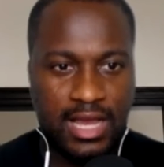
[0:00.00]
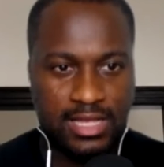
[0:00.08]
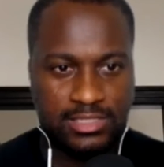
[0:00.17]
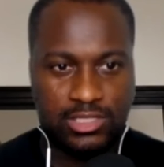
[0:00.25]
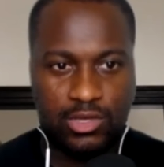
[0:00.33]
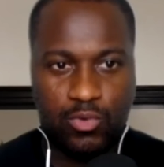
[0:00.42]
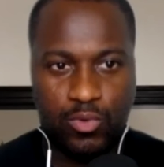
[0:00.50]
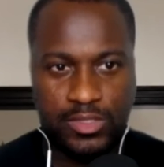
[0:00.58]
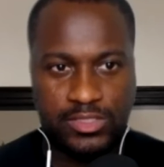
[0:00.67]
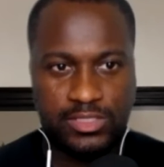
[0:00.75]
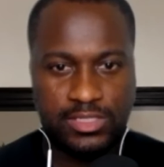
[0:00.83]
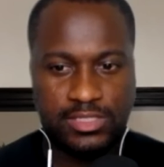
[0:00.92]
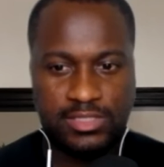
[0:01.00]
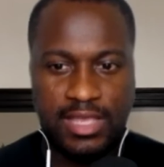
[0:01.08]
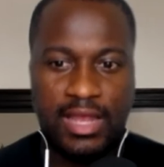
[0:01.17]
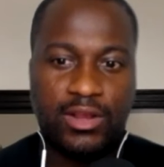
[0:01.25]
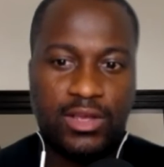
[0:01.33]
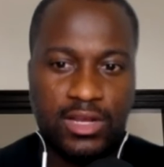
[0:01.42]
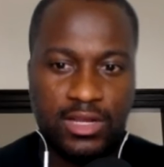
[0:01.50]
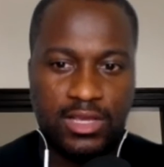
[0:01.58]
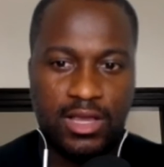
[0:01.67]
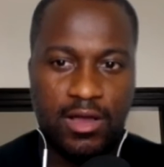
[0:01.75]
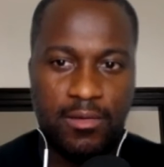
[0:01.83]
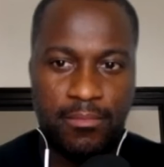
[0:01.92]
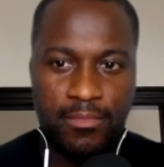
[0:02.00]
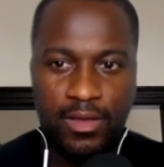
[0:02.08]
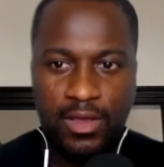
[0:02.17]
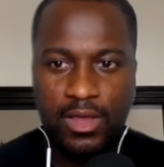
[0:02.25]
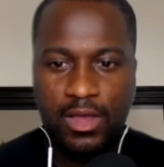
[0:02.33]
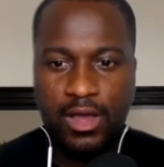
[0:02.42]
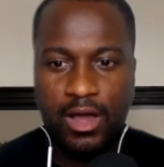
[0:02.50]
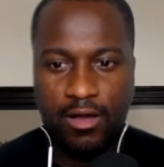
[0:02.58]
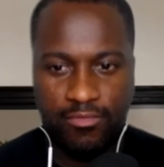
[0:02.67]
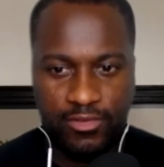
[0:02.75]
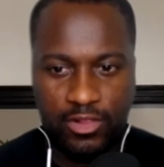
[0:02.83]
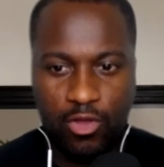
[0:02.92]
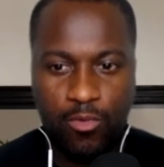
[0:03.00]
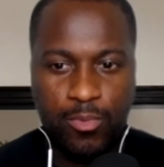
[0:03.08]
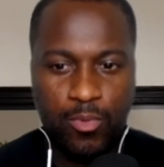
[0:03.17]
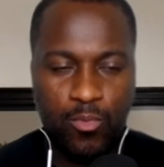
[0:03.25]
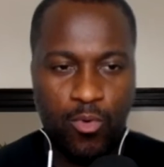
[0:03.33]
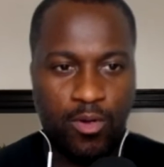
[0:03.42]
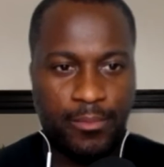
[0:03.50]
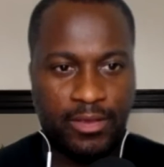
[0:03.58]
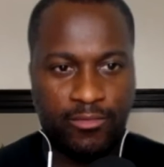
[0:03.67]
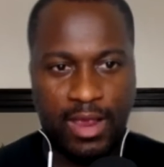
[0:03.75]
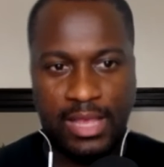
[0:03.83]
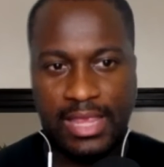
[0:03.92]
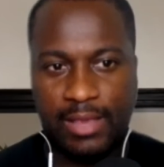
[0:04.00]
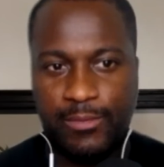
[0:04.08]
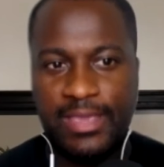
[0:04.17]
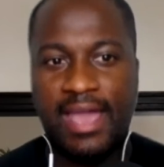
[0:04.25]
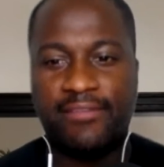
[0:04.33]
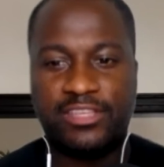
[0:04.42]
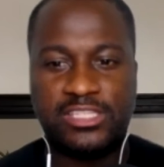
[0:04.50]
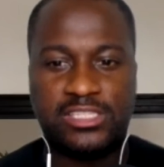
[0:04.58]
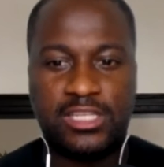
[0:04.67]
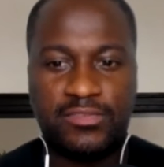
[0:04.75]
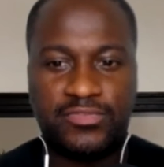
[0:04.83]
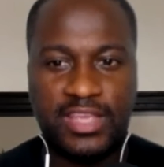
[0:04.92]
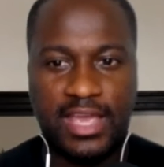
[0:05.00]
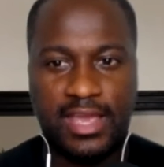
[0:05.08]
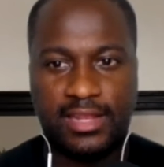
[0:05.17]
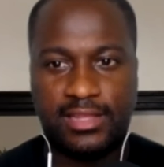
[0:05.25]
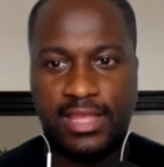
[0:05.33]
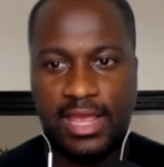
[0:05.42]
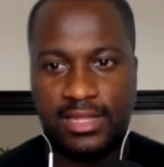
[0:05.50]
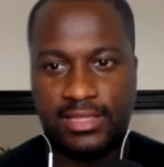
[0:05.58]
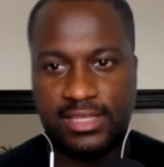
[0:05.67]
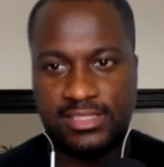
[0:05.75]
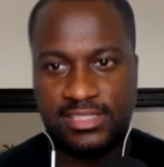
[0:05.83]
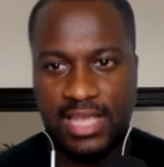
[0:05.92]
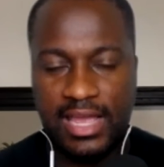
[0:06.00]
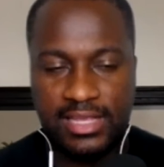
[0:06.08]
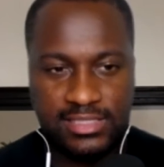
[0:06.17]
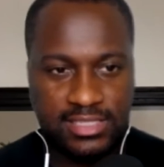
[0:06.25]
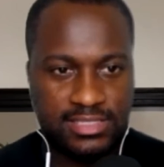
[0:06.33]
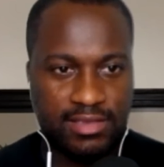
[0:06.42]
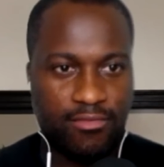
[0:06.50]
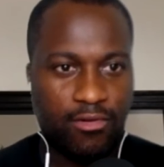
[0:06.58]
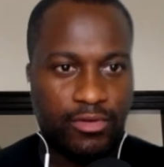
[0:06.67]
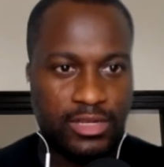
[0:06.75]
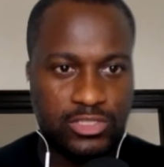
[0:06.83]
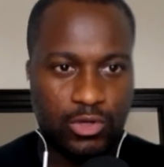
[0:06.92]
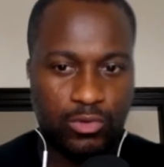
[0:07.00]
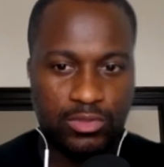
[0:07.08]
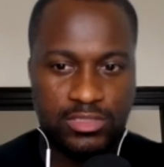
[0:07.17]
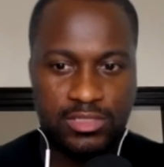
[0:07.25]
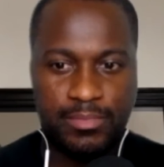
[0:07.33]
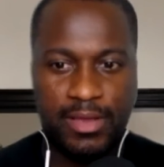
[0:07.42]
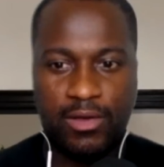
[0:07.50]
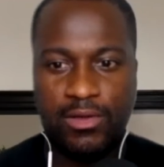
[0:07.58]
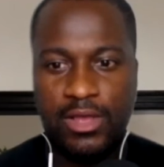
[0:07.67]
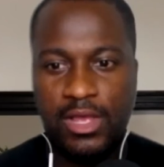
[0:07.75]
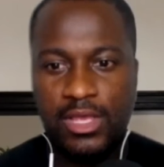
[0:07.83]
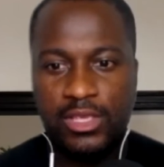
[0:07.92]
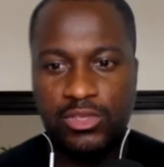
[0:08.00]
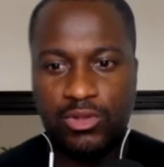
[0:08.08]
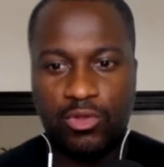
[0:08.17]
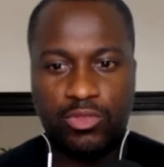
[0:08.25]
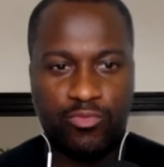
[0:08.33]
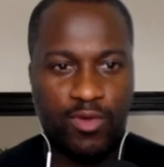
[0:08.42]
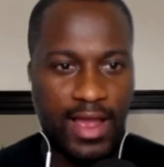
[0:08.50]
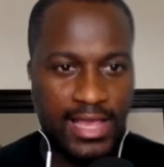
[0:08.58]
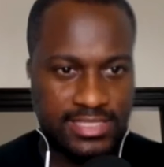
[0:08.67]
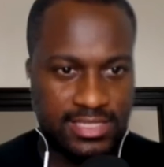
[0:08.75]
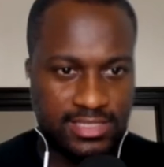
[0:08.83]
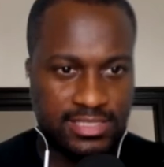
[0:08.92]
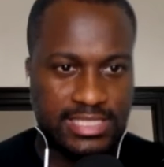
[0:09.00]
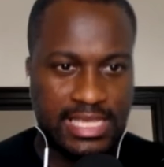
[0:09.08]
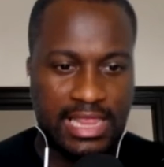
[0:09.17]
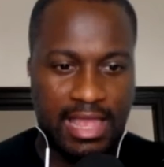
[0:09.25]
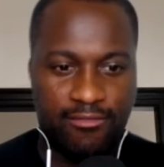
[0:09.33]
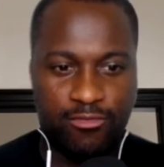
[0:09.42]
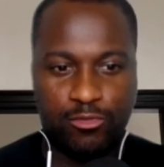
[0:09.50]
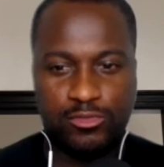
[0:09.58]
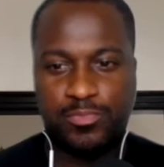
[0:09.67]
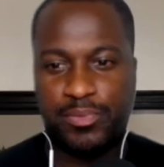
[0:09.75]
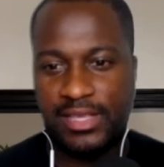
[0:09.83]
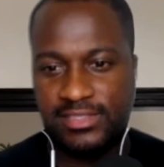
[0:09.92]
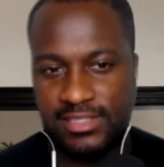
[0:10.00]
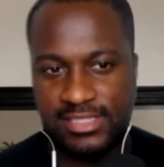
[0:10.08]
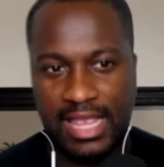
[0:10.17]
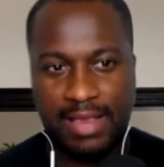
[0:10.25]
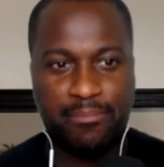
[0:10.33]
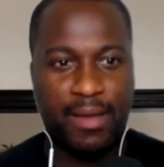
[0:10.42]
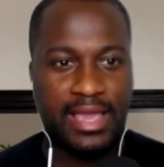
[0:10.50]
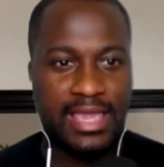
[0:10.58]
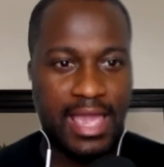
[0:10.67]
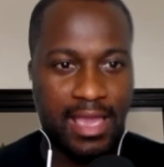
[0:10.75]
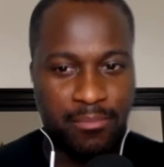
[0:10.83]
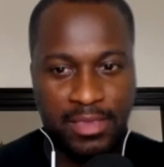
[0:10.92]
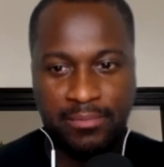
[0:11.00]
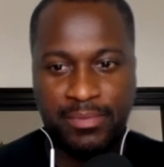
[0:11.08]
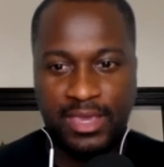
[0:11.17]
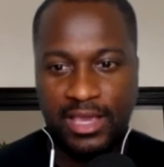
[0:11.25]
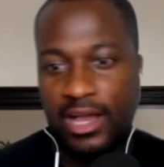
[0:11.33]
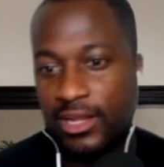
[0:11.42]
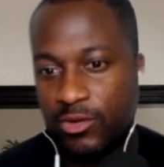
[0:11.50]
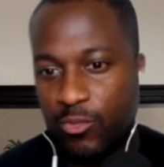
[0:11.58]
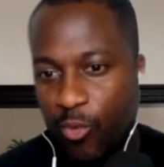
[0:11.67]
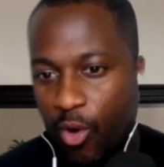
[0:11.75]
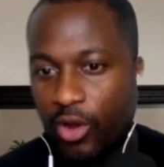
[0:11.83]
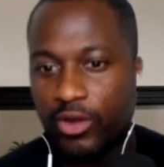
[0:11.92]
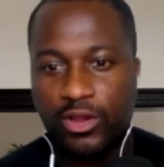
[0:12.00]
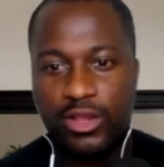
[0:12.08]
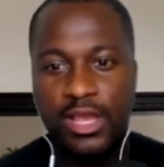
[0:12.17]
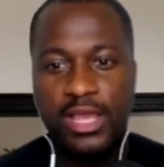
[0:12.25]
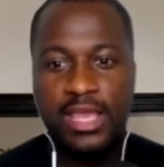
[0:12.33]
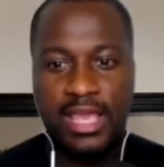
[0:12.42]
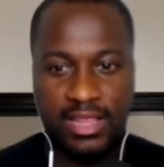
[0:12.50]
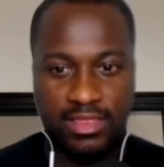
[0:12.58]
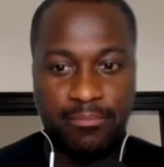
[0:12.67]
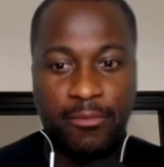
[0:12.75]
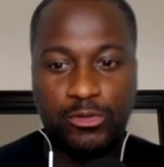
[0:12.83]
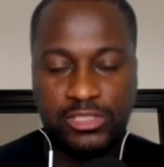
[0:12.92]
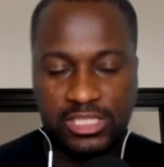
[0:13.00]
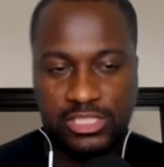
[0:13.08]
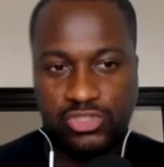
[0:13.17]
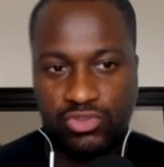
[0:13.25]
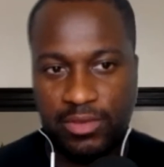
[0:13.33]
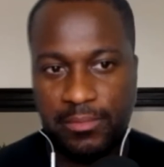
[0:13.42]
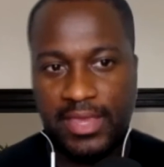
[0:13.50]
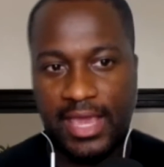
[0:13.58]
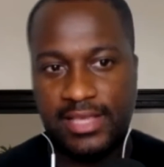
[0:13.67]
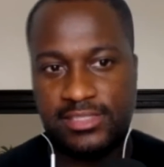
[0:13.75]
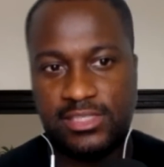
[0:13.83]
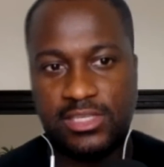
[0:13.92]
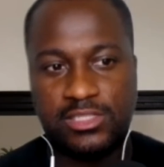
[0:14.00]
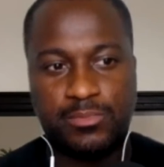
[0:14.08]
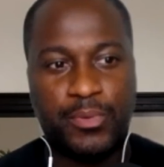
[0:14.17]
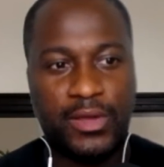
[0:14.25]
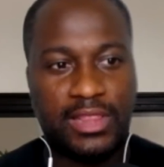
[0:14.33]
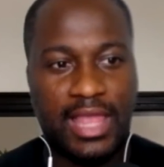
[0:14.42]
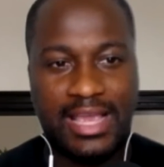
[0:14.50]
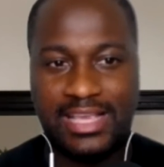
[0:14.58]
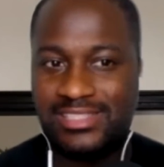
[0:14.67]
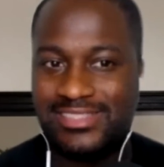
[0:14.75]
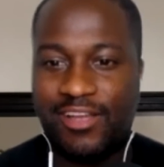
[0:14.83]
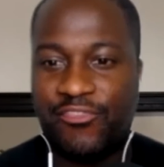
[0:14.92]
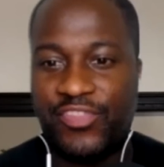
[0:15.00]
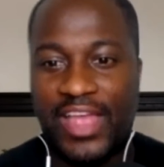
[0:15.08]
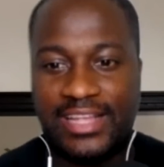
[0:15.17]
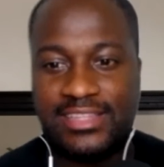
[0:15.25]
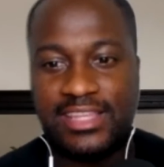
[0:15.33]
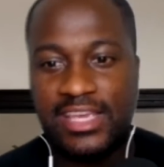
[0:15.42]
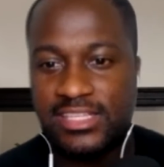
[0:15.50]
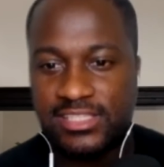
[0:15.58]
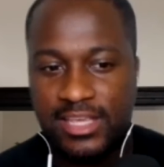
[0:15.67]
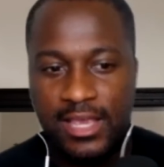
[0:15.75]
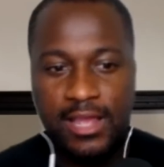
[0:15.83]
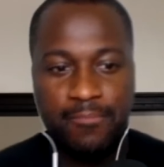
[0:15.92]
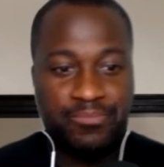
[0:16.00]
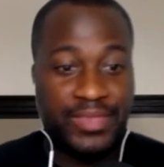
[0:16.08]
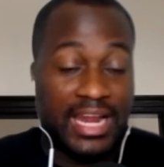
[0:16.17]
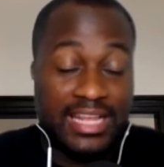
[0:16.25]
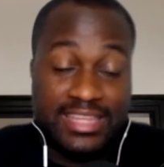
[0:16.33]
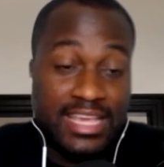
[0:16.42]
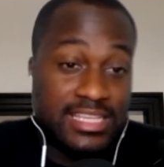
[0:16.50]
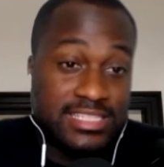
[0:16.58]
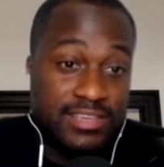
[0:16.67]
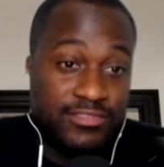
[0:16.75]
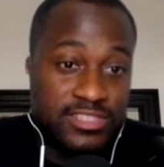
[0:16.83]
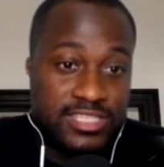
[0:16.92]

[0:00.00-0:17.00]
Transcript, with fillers: consequences that are going to come of global warming right like we have the stuff that that that scientists have already told us about you know the rising sea levels places like Miami being underwater in the most extreme cases but like it's yeah. stuff like this that I think is even